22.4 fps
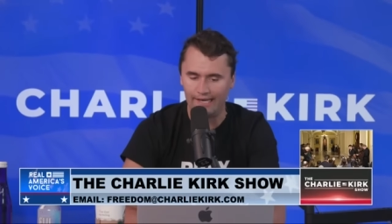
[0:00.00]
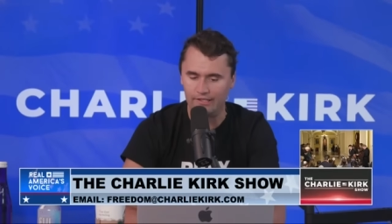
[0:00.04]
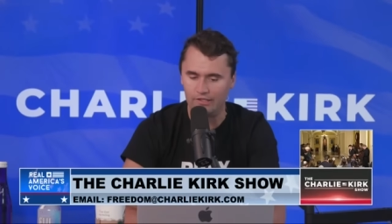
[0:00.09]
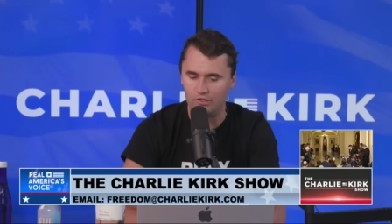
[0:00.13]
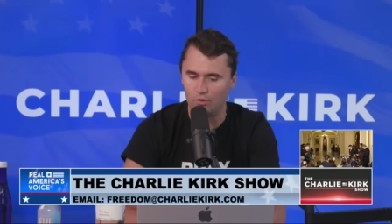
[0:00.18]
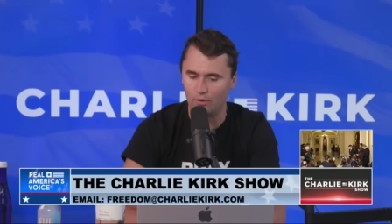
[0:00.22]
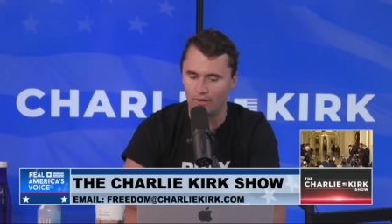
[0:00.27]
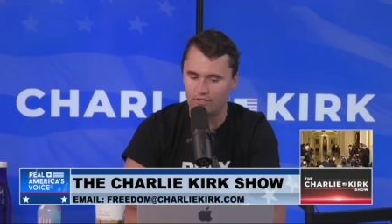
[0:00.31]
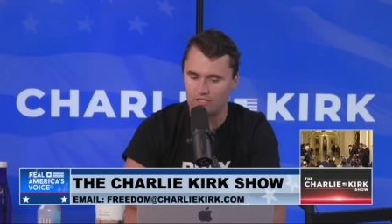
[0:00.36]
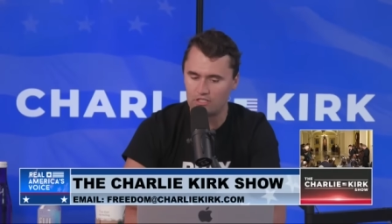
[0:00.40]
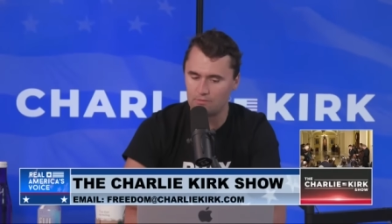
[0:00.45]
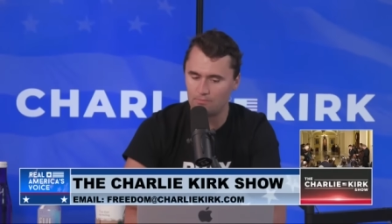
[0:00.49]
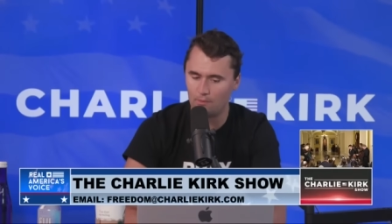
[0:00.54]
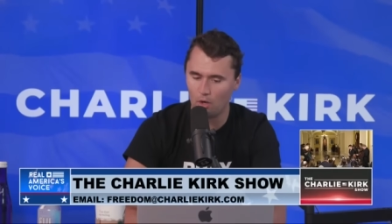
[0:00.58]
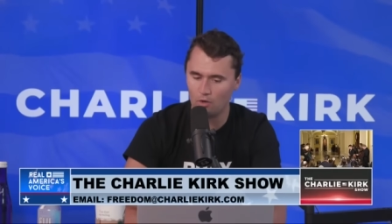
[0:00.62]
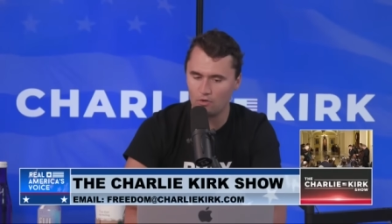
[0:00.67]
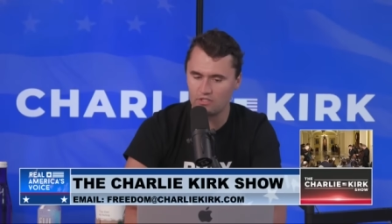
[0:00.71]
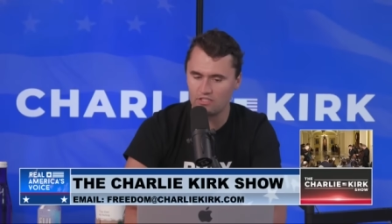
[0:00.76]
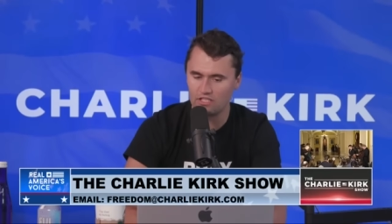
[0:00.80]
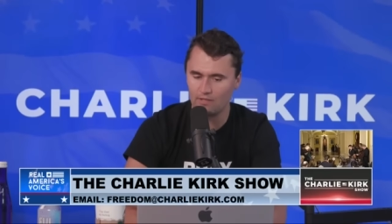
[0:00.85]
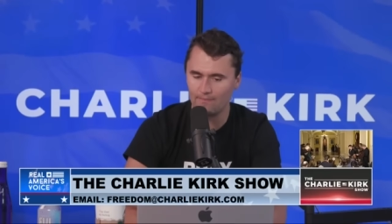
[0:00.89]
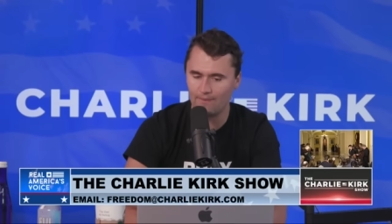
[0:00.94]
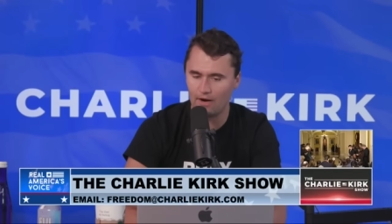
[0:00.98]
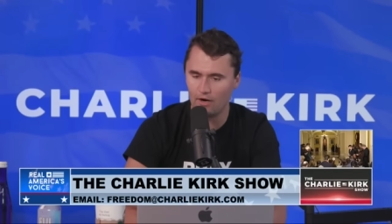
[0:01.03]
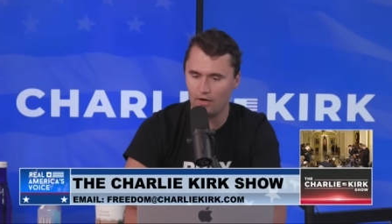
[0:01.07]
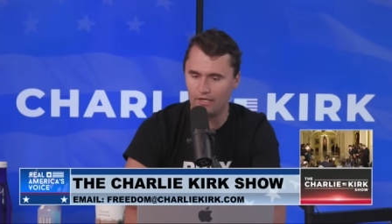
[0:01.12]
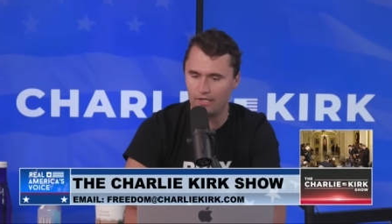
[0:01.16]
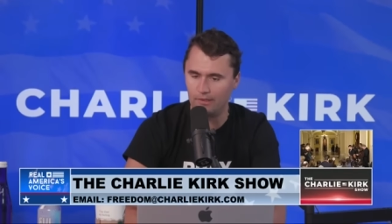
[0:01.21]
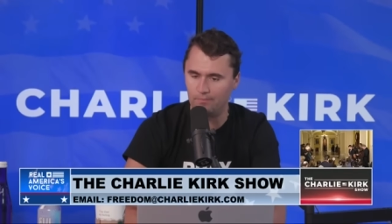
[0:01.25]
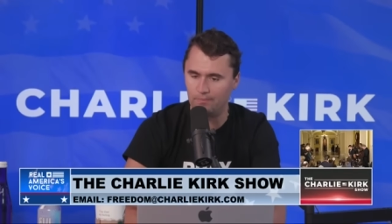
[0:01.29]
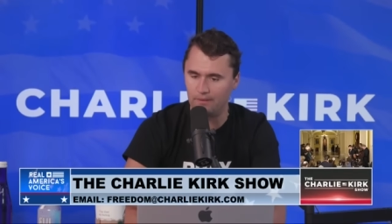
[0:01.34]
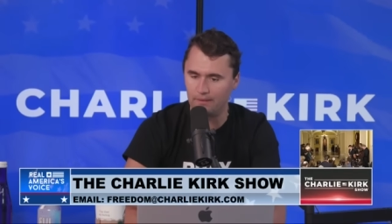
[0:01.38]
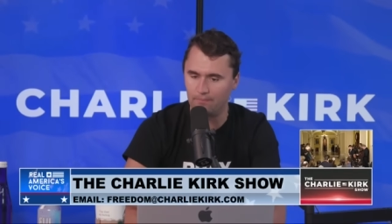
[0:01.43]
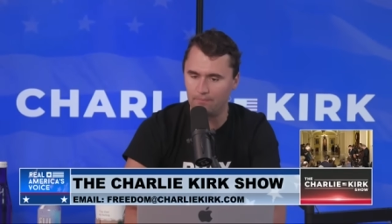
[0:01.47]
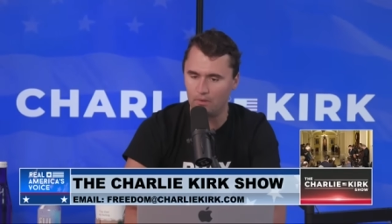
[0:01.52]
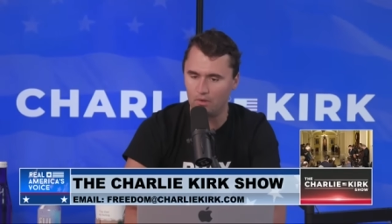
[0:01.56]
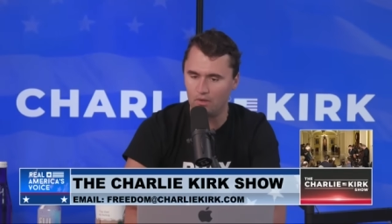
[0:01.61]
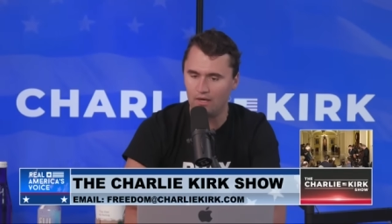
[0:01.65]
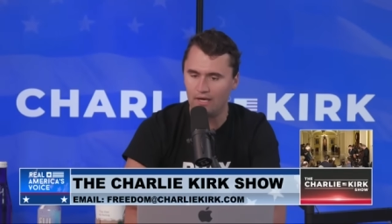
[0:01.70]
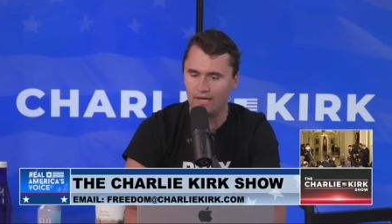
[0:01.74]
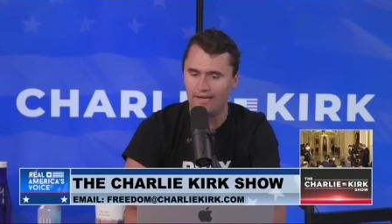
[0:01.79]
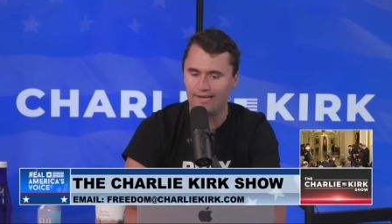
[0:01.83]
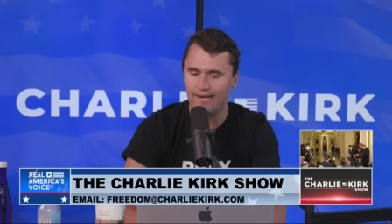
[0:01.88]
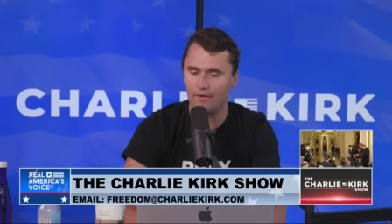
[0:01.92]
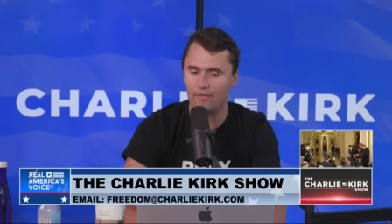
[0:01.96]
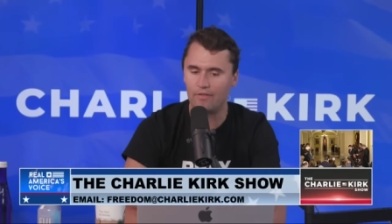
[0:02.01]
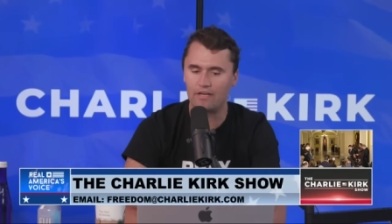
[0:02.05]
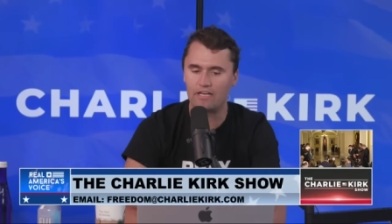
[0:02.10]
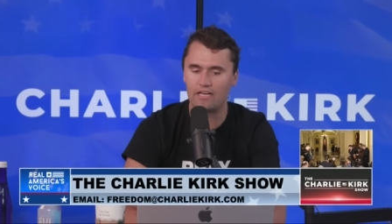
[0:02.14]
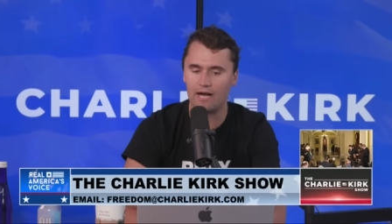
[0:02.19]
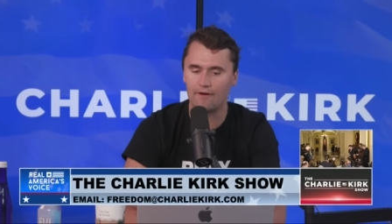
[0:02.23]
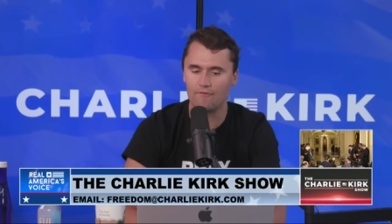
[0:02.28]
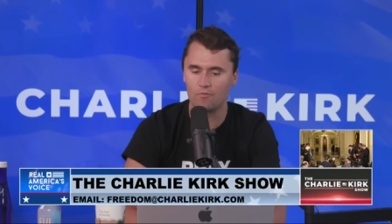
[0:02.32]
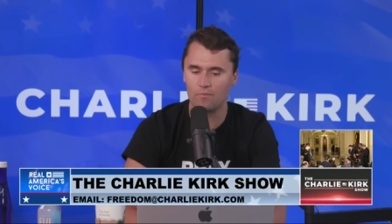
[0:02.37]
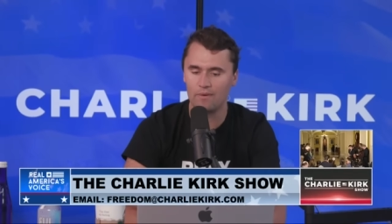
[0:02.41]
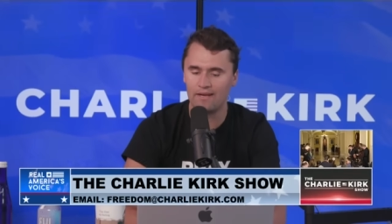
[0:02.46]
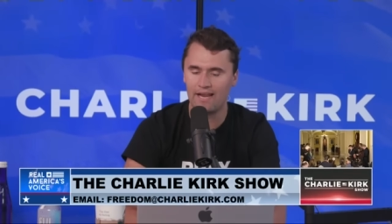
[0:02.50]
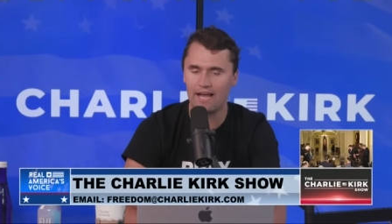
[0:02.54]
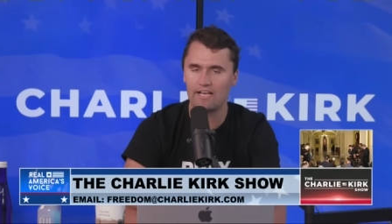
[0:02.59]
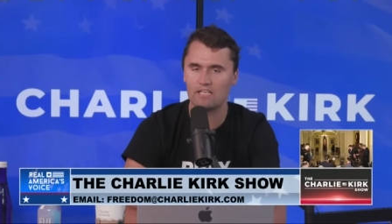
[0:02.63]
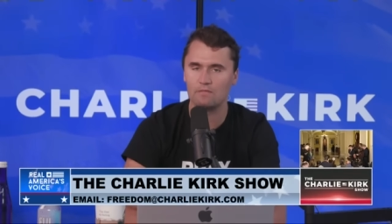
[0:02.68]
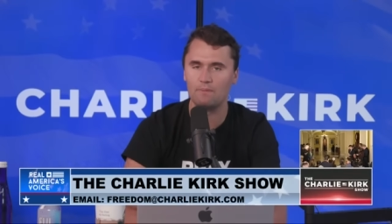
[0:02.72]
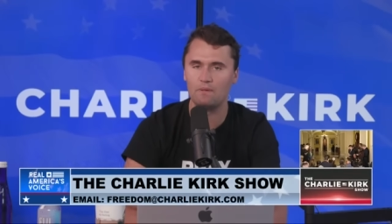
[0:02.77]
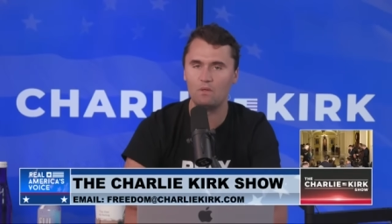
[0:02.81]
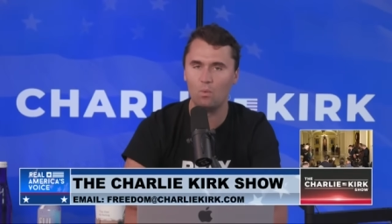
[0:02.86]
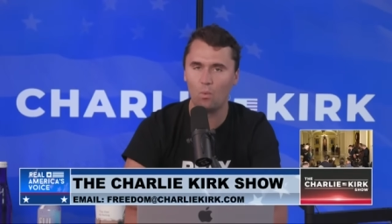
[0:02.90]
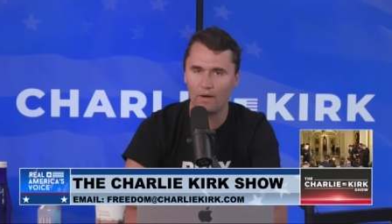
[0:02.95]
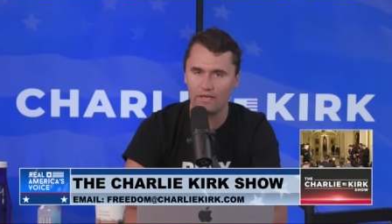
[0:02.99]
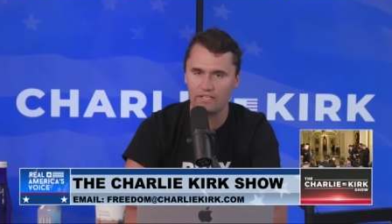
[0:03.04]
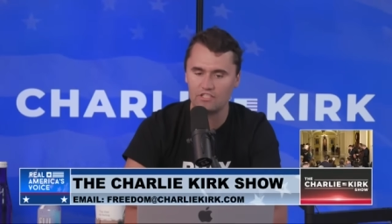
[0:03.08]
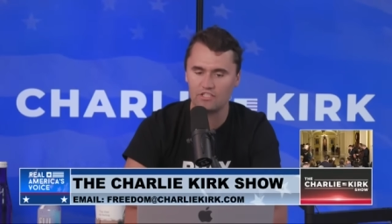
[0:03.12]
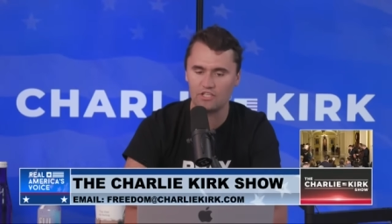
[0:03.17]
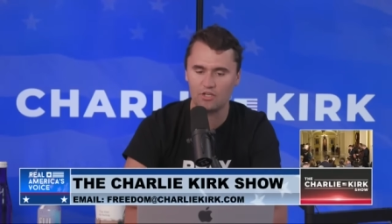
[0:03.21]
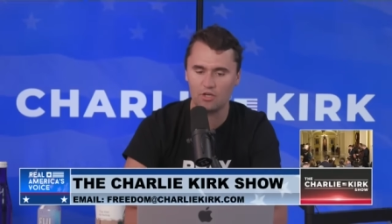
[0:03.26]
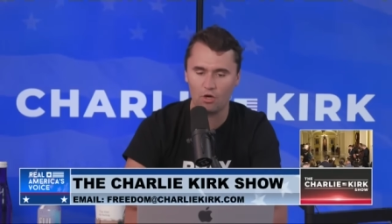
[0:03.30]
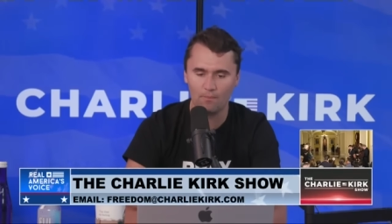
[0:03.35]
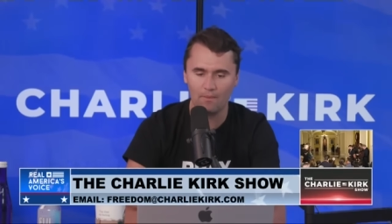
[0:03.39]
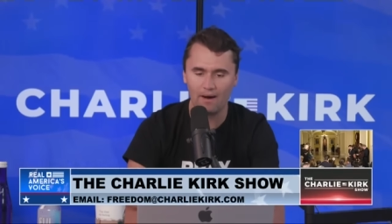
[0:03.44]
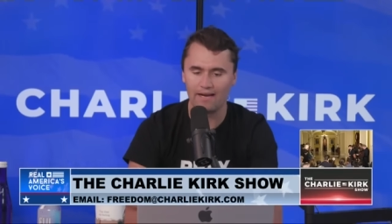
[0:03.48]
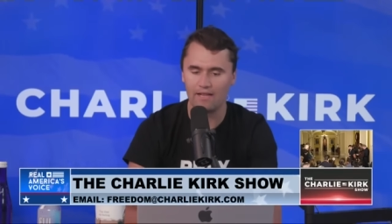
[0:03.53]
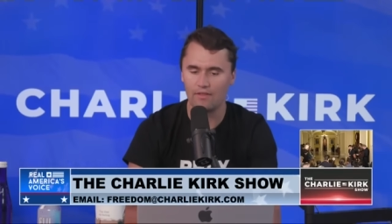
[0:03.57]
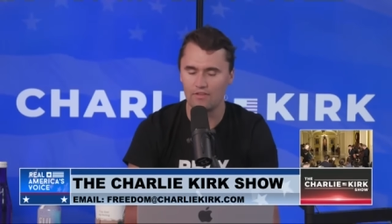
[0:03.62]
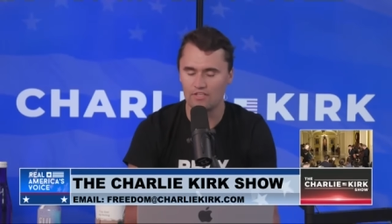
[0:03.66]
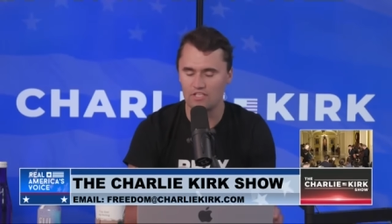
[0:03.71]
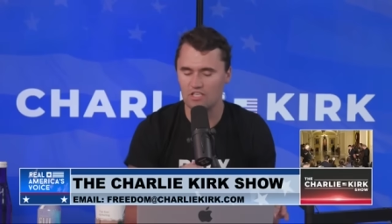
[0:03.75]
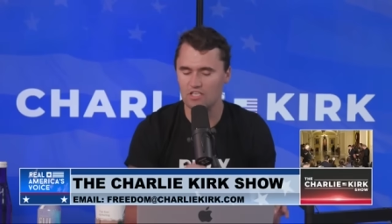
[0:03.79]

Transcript: and to expose to the American people how the government has been wasting your money.